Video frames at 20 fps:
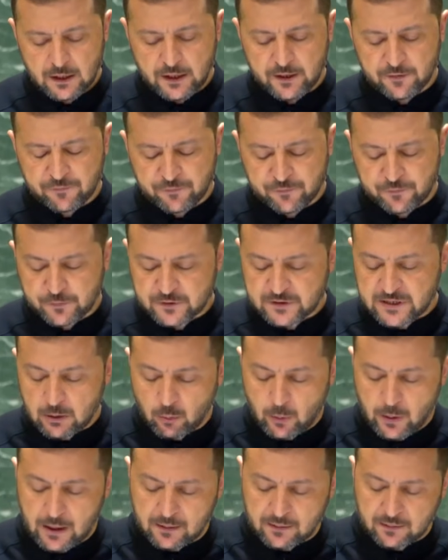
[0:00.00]
If
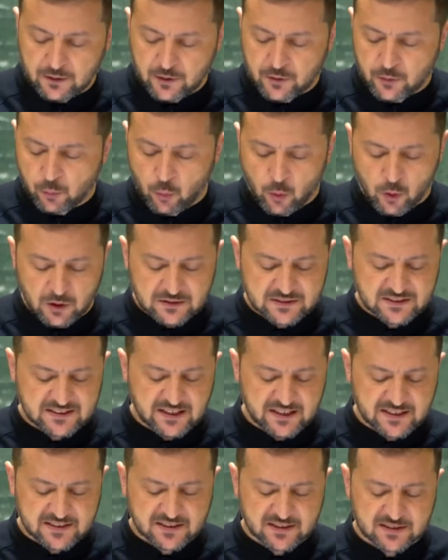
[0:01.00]
someone in the world
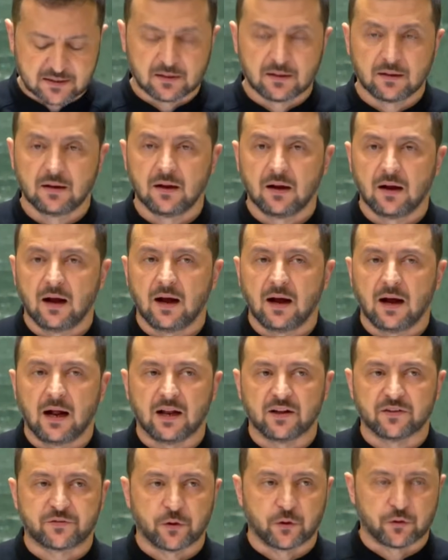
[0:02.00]
seeks
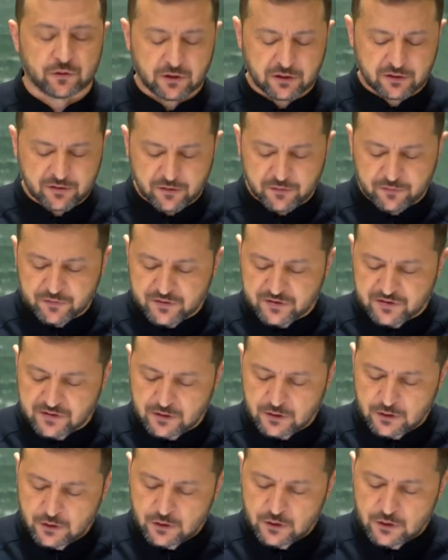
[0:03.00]

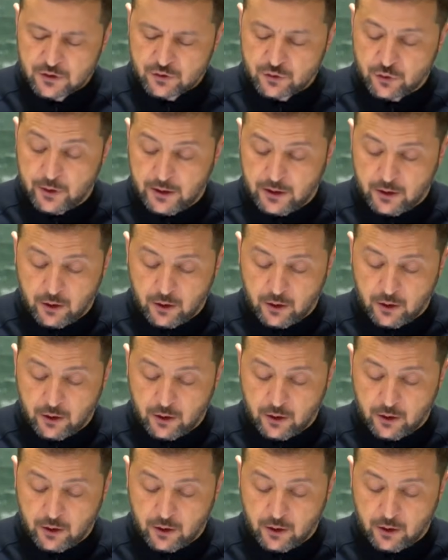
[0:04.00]
alternatives to